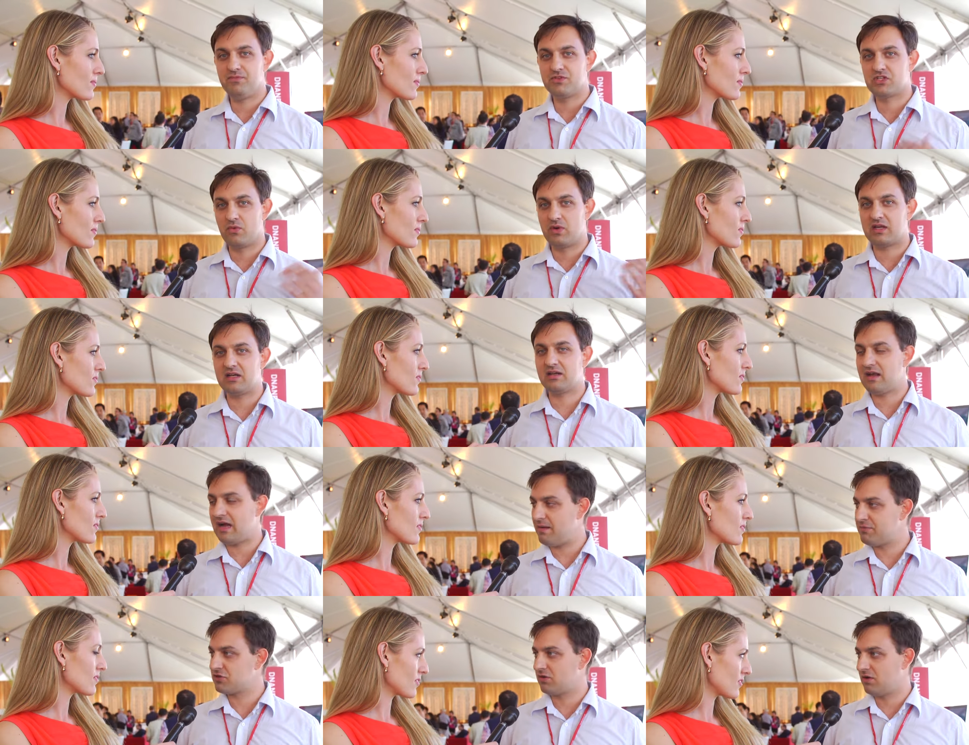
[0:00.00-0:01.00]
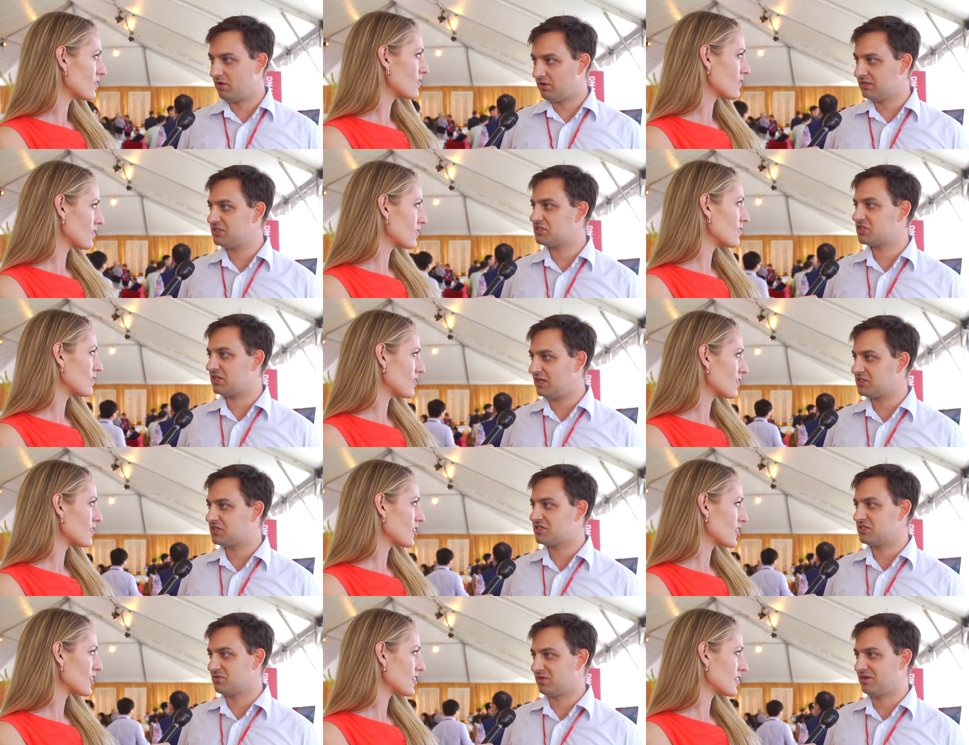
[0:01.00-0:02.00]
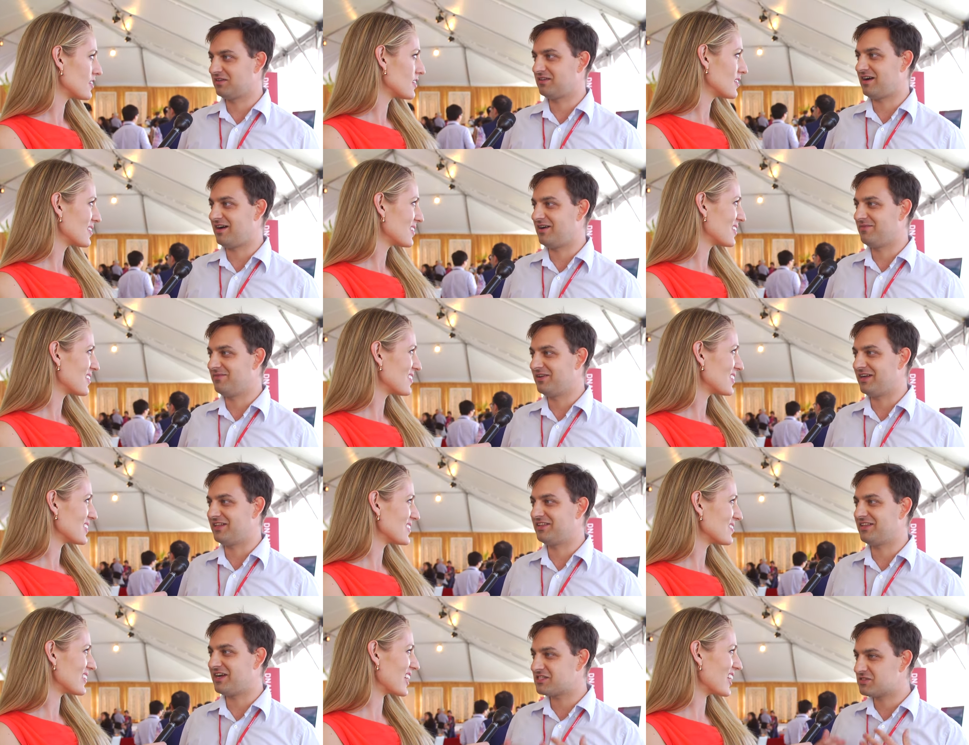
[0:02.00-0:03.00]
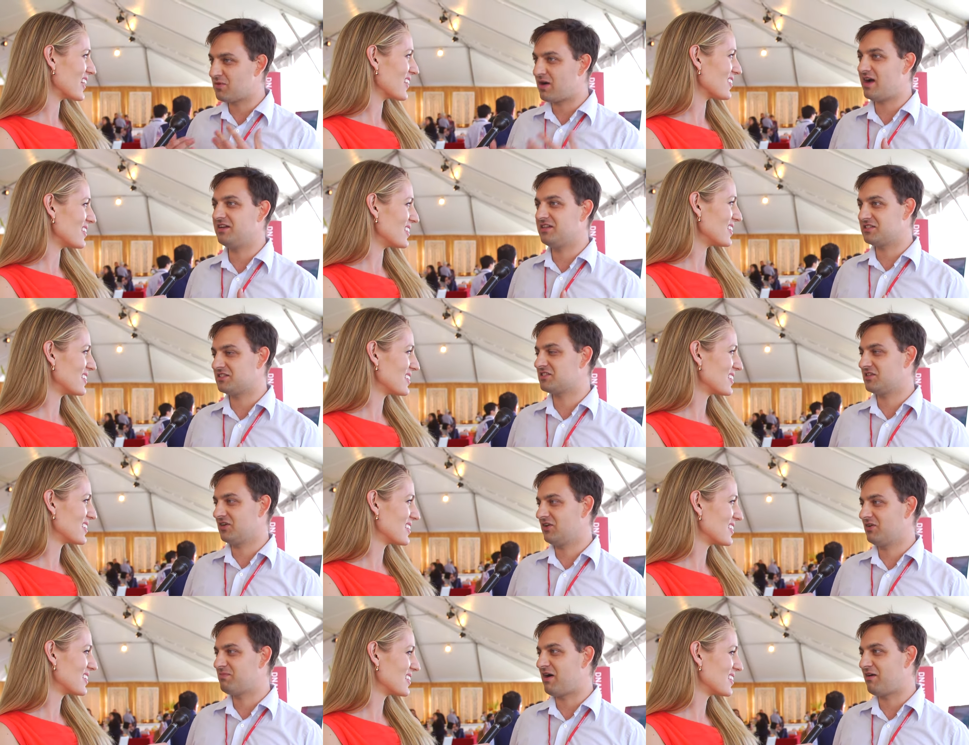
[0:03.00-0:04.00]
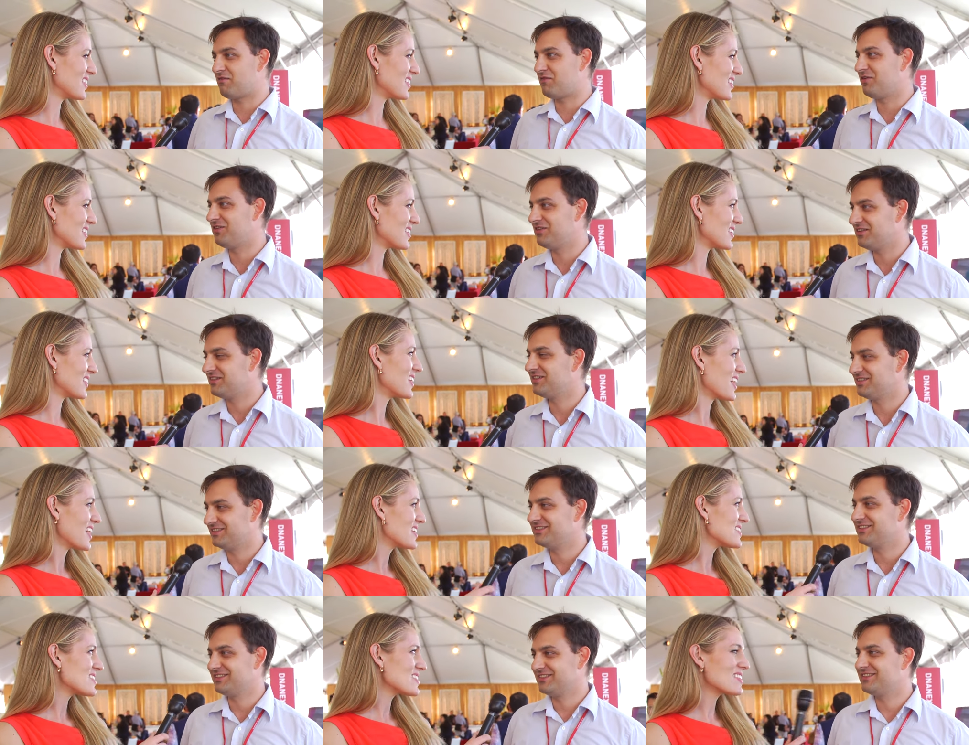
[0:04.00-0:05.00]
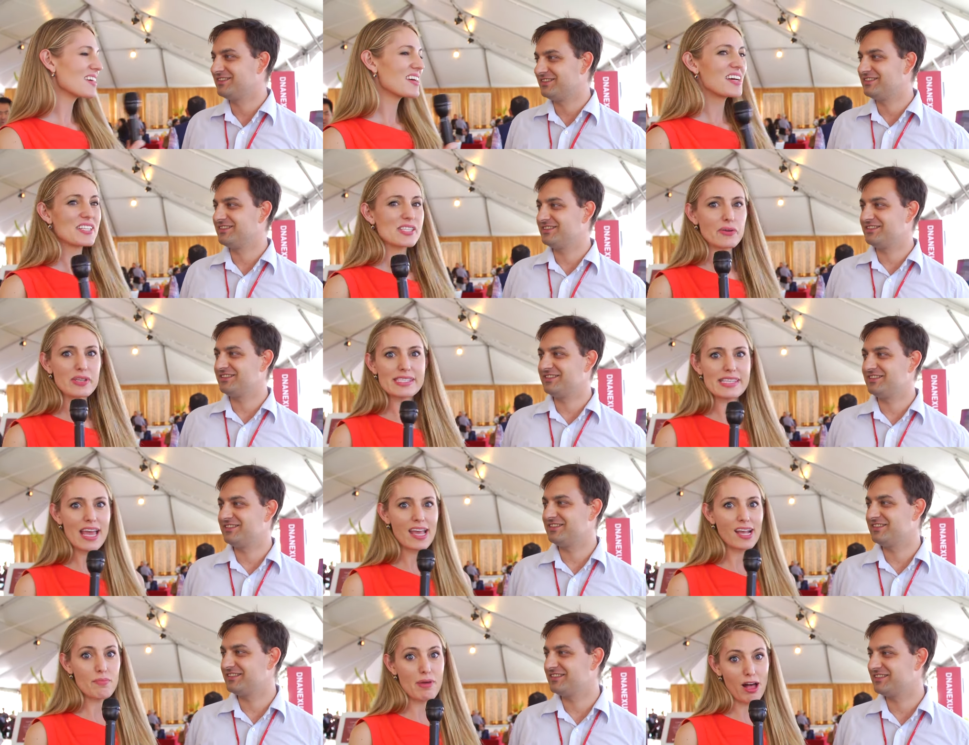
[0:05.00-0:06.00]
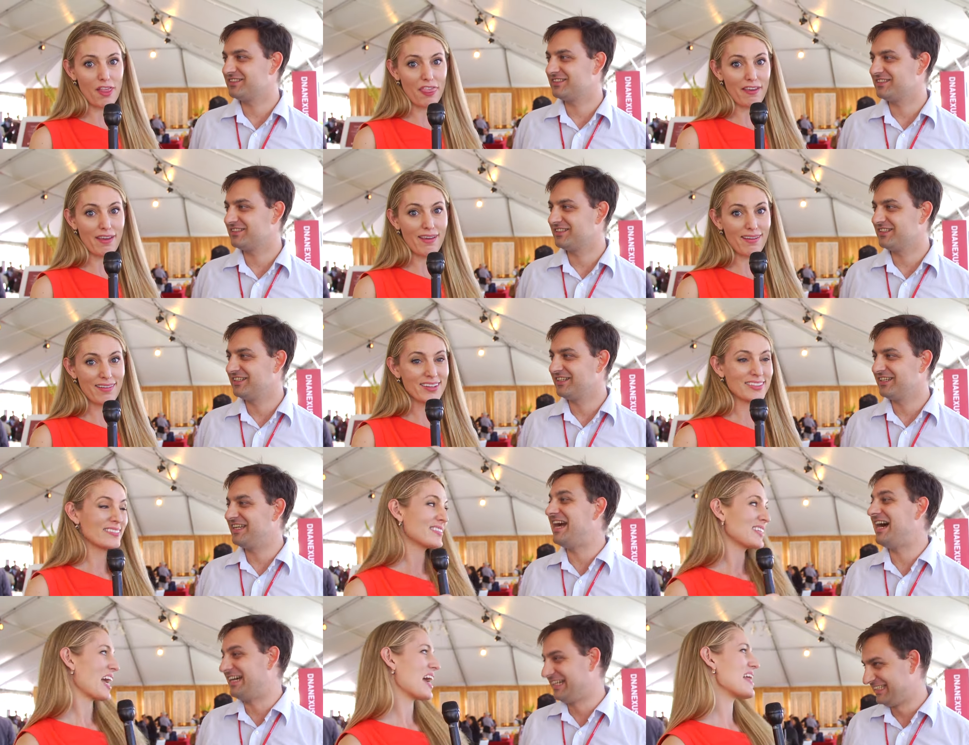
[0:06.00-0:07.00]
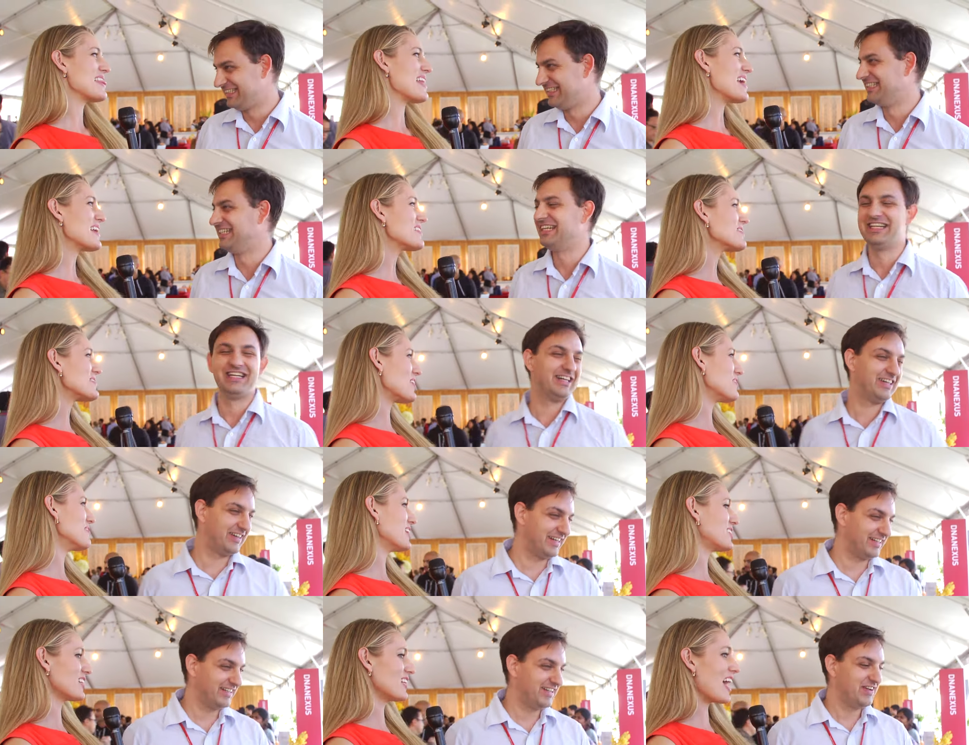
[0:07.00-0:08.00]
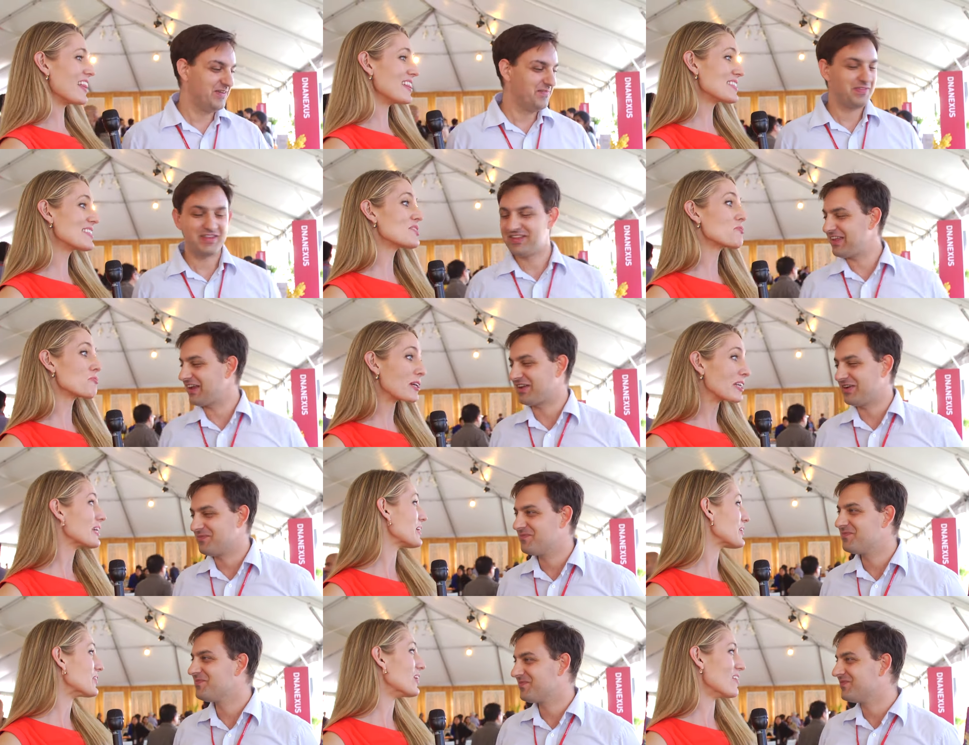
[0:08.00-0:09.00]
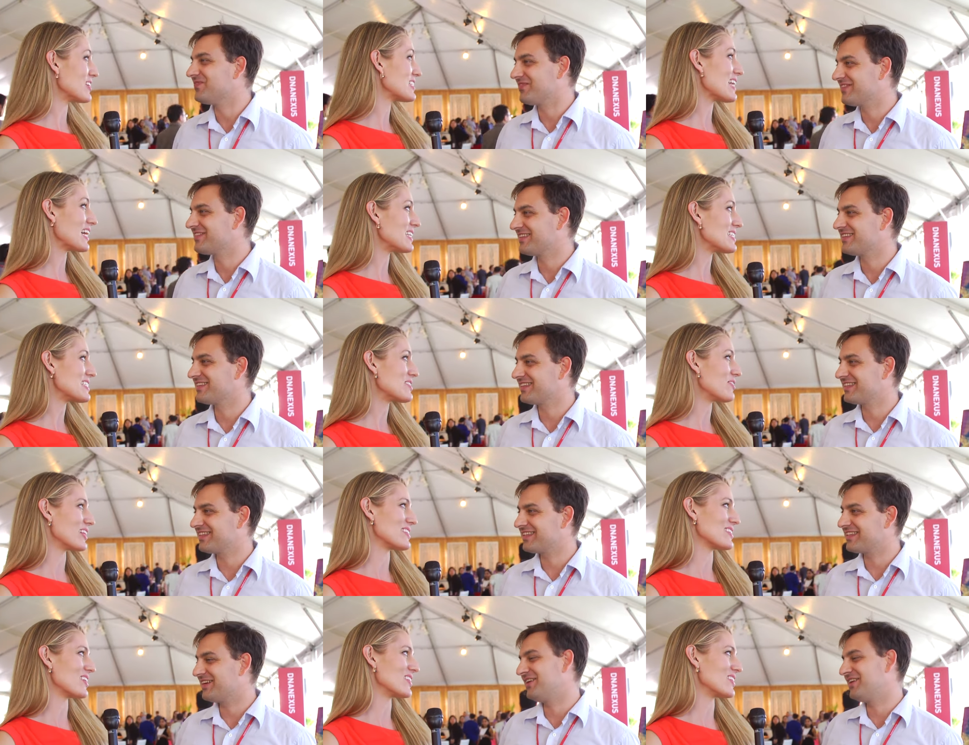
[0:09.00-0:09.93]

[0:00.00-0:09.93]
Speaker 1: so we can capture all these changes in real time, and that's why this is so powerful.
Speaker 2: So he's saying I'm healthy. Yeah. Thank you so much, Alon. This is Thank really you. cool. I'm excited to see where this